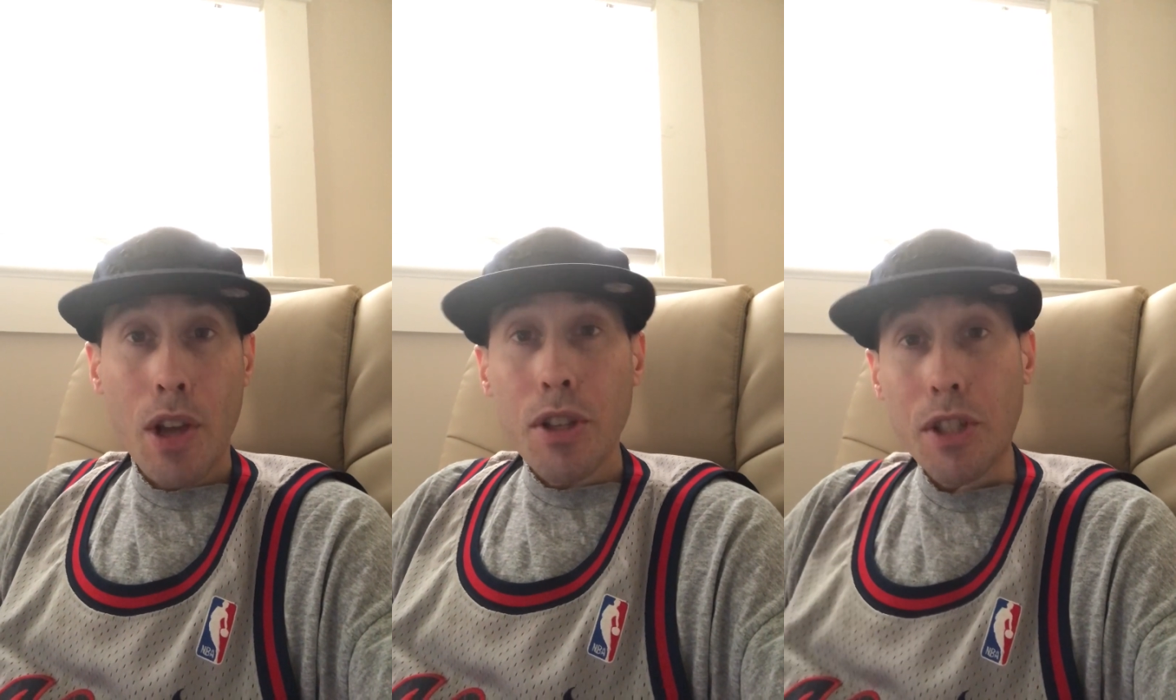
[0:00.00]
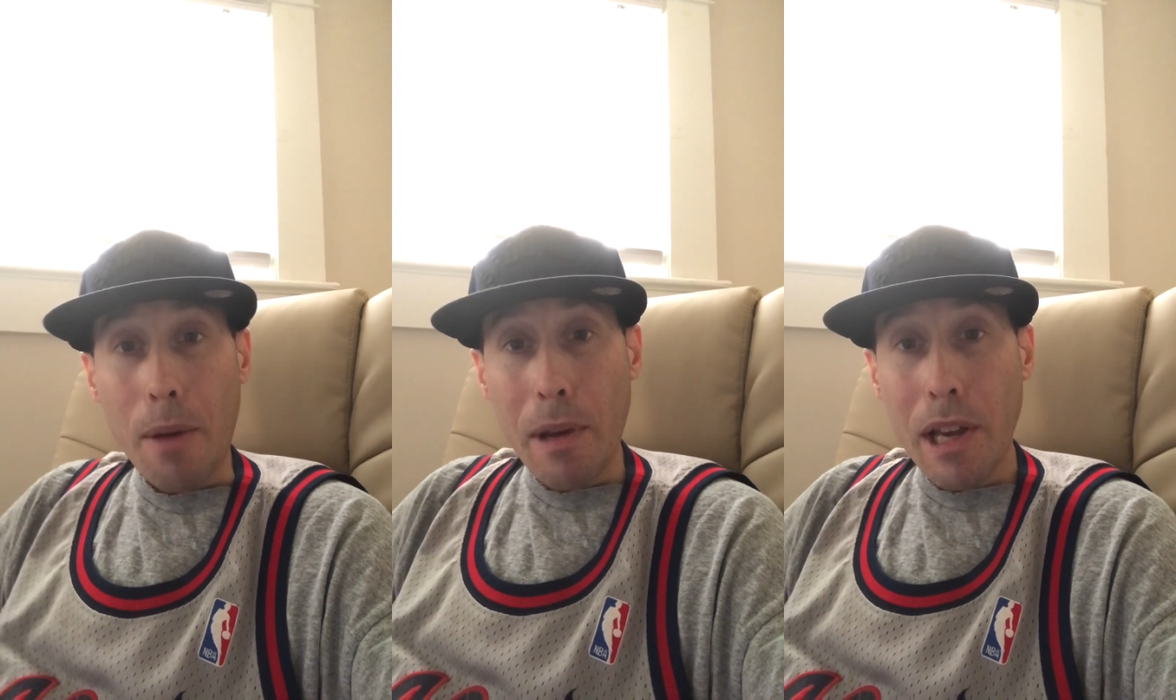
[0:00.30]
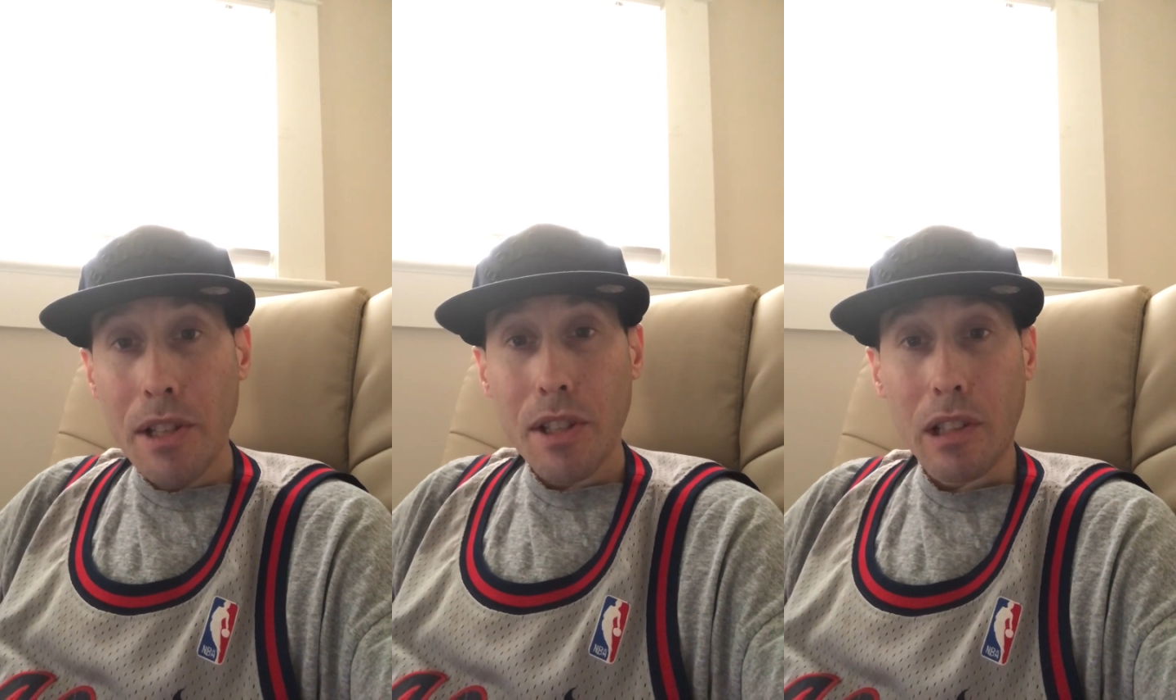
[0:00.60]

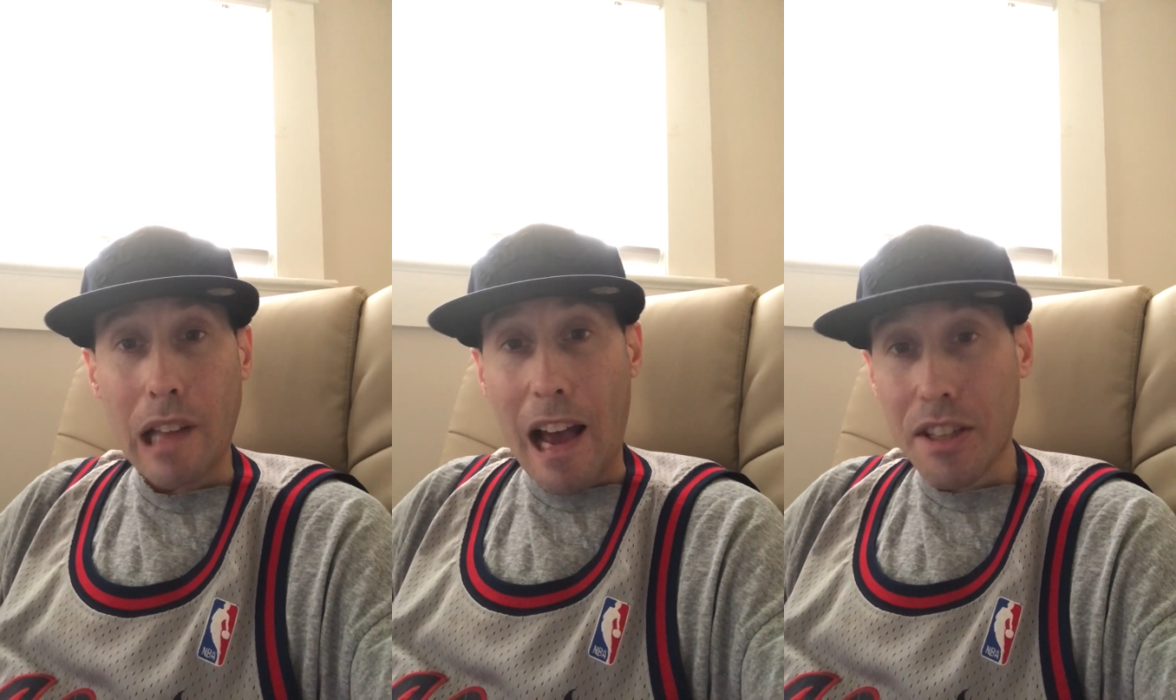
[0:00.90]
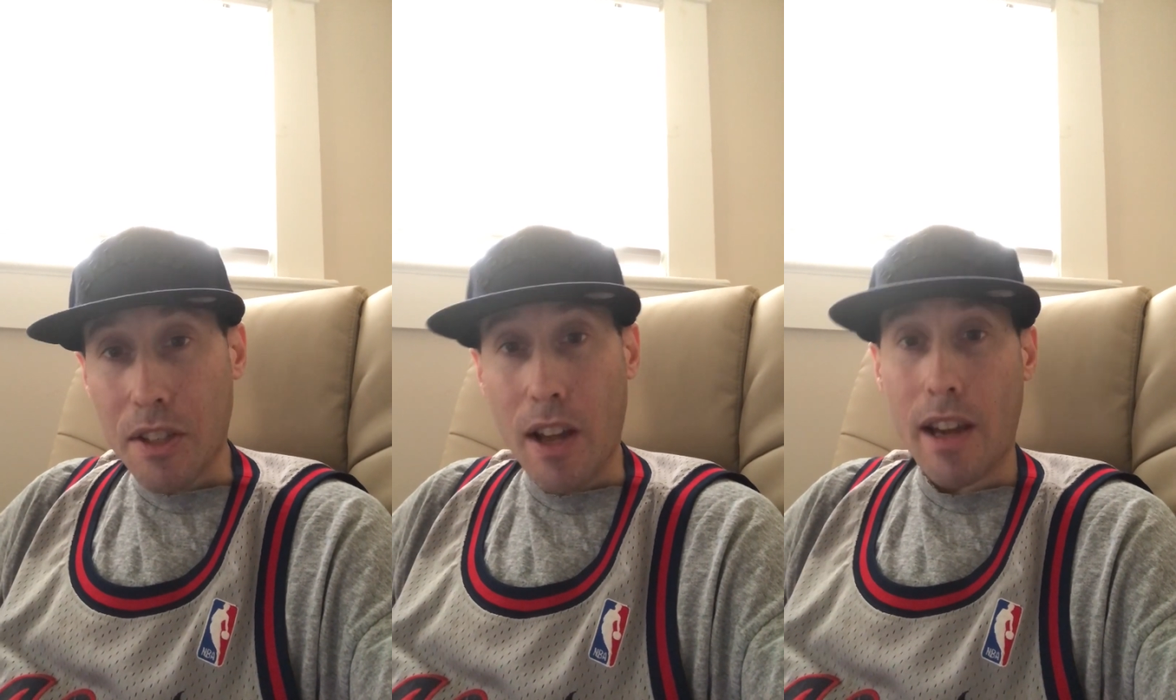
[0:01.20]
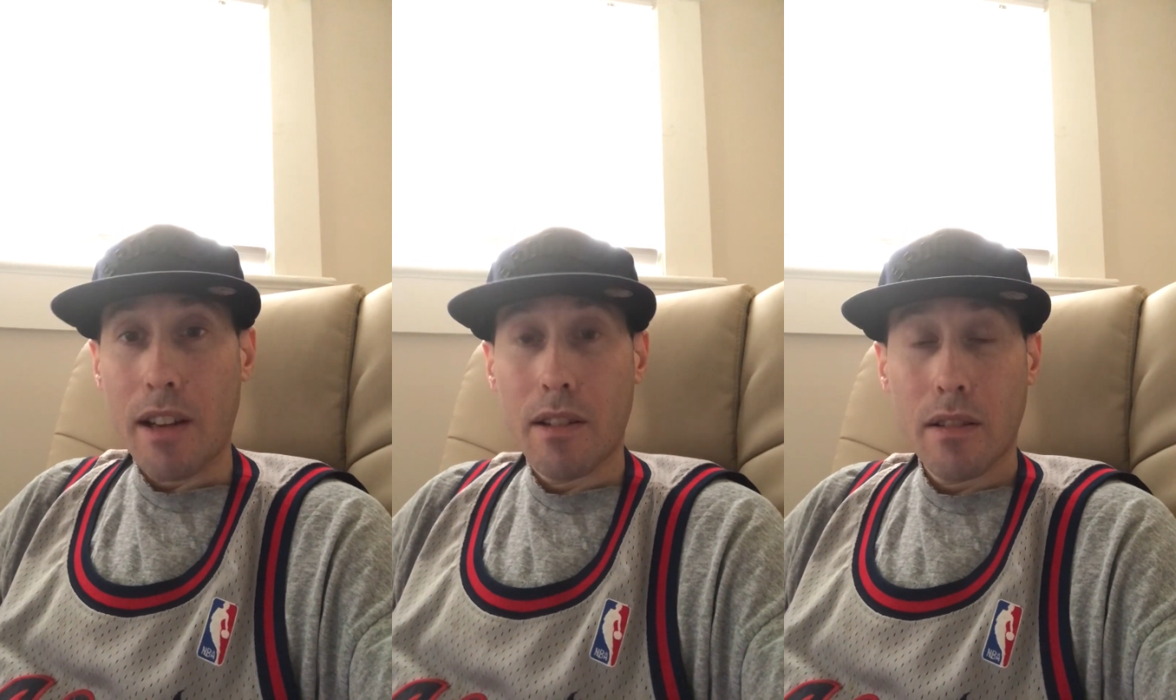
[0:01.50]
Simmons last
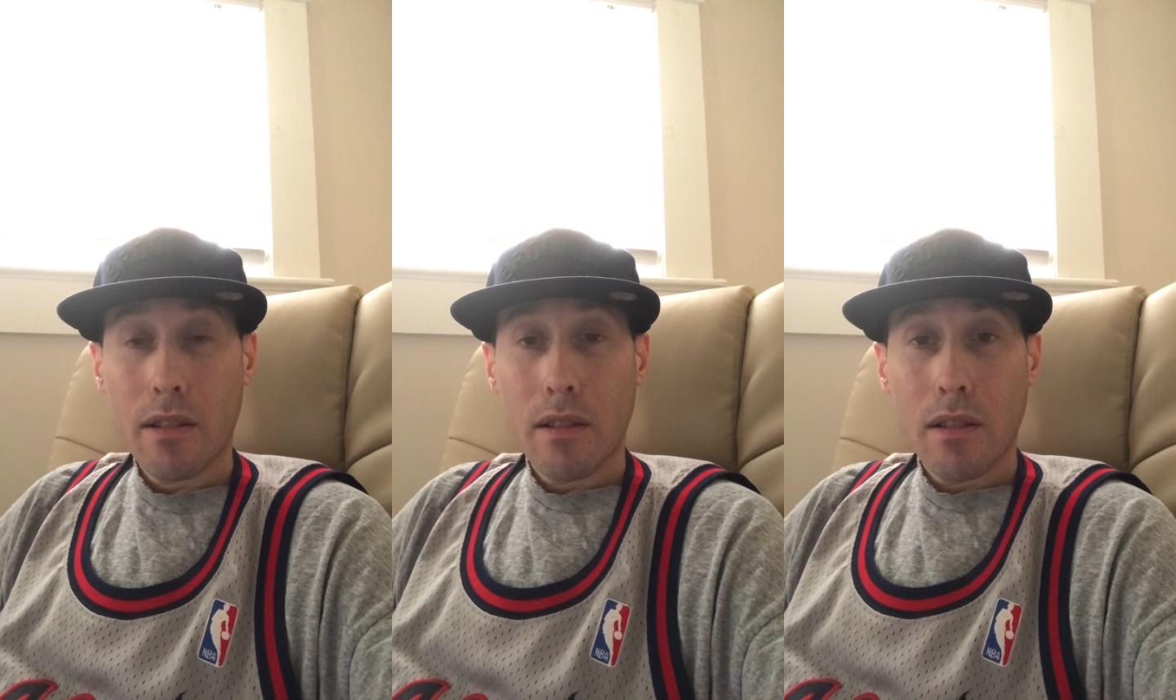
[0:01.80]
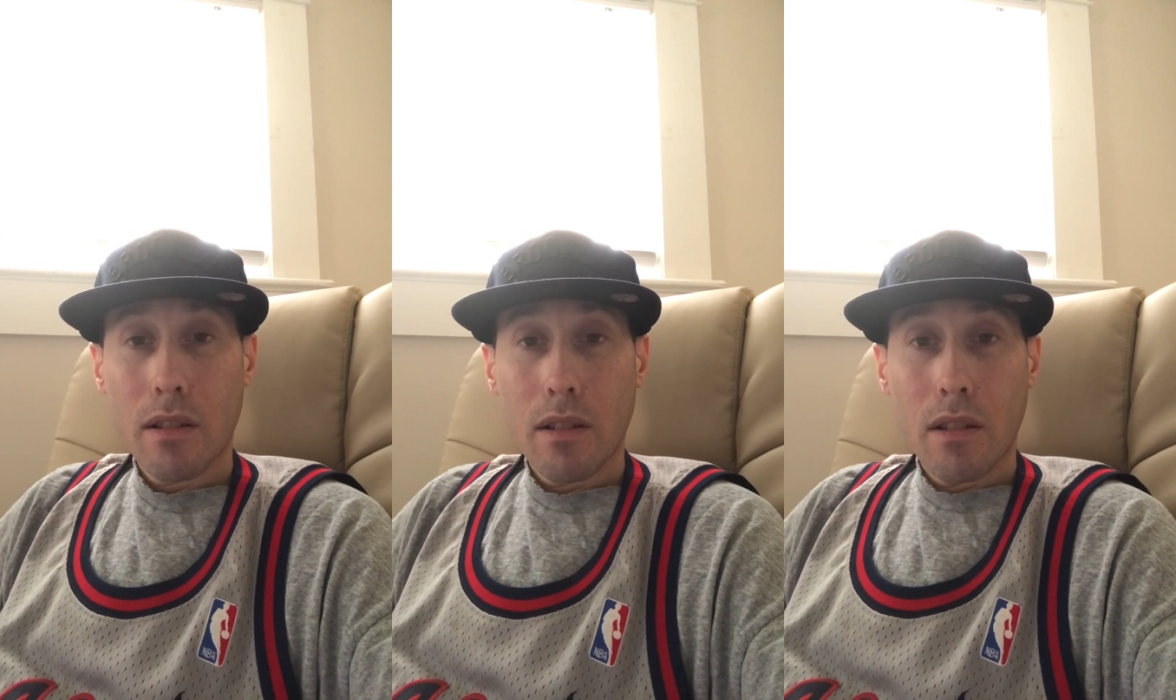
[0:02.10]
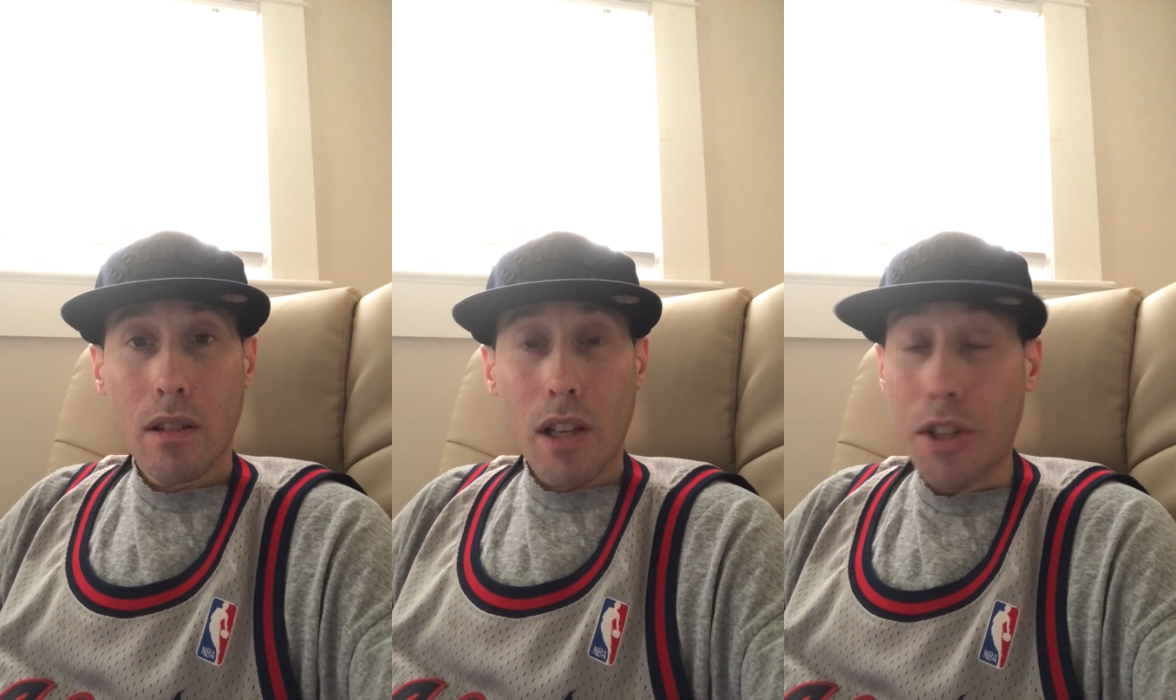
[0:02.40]
night,
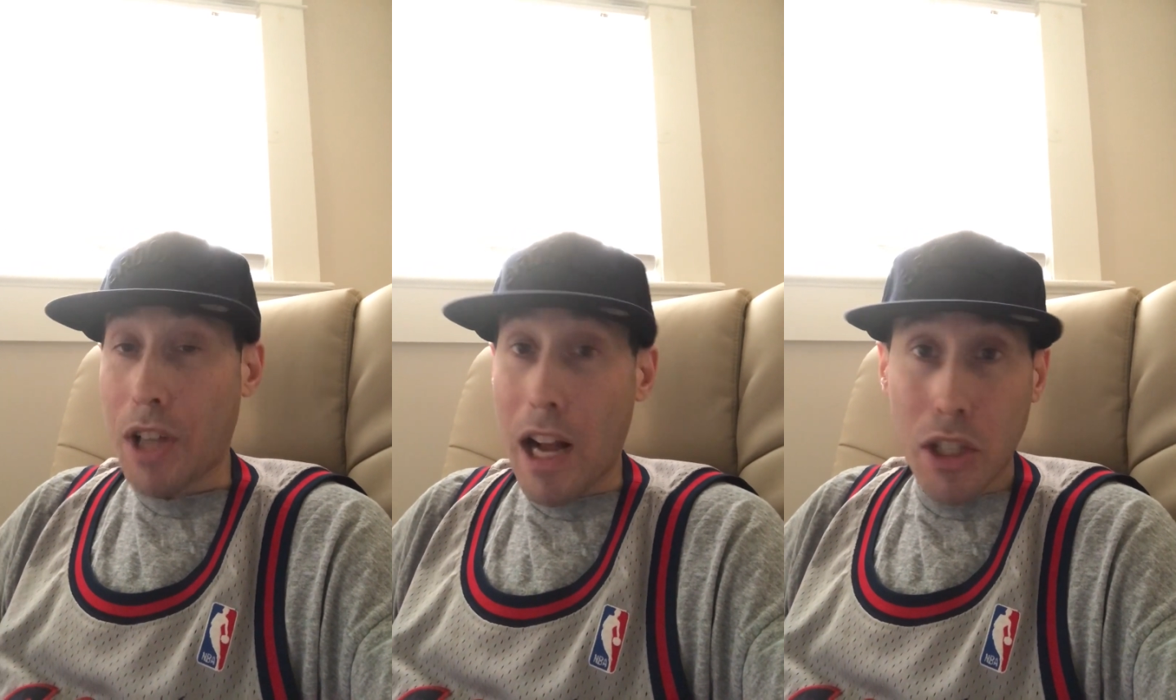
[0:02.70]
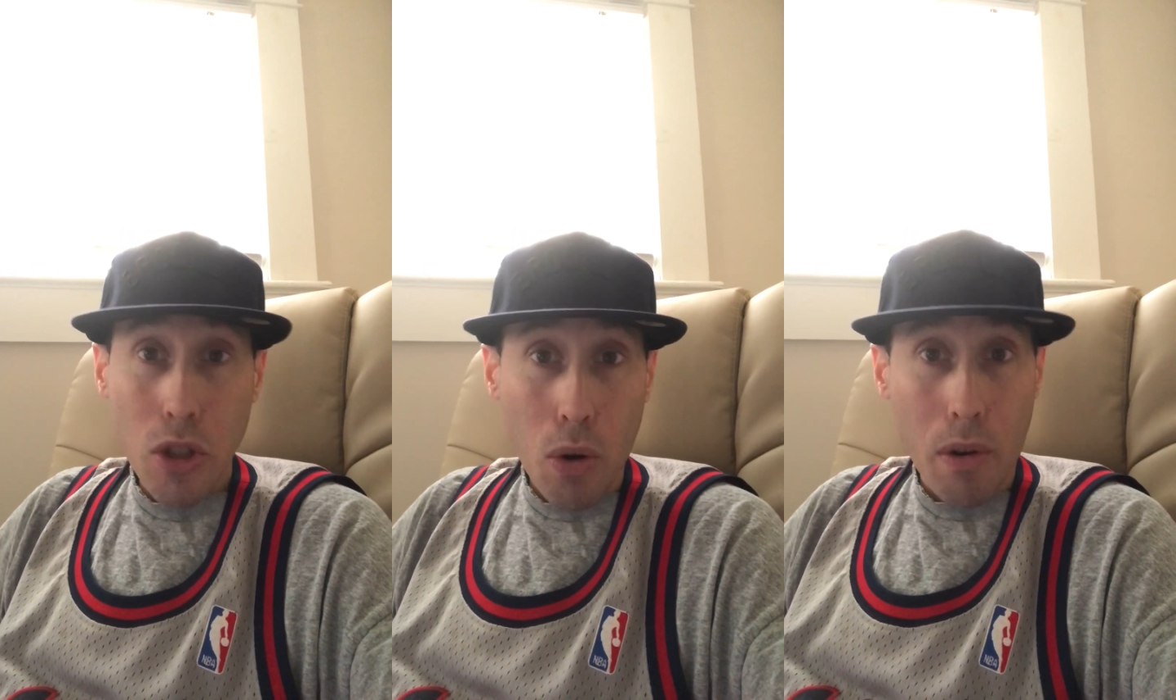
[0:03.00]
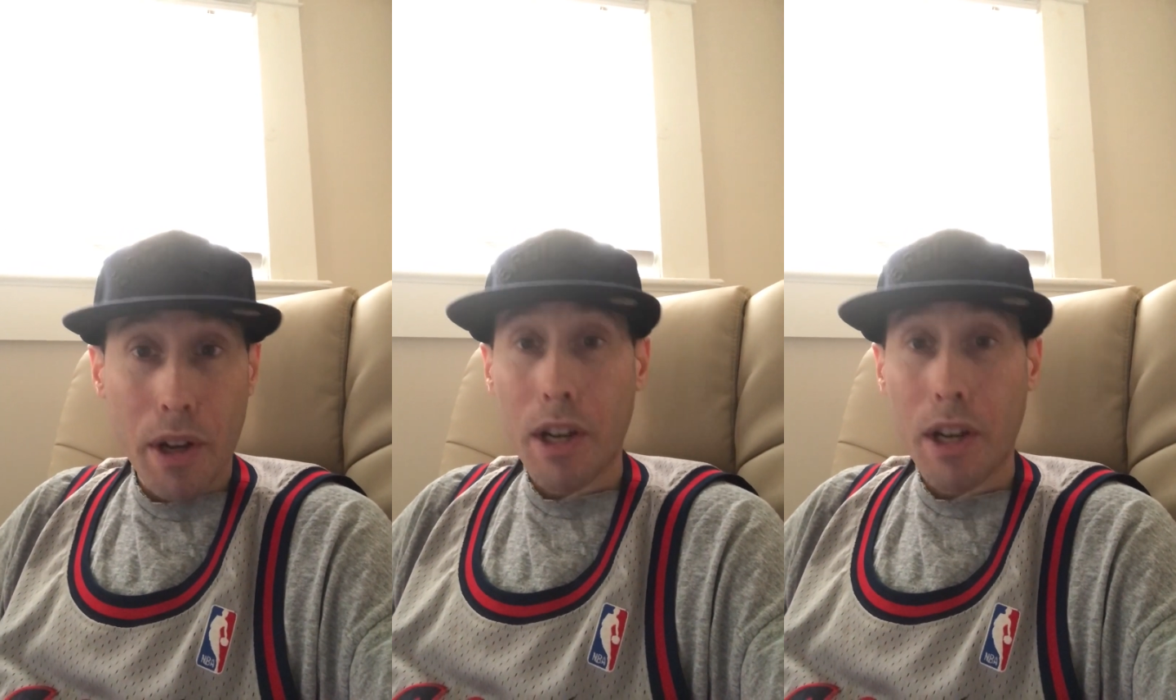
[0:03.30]
he's not scoring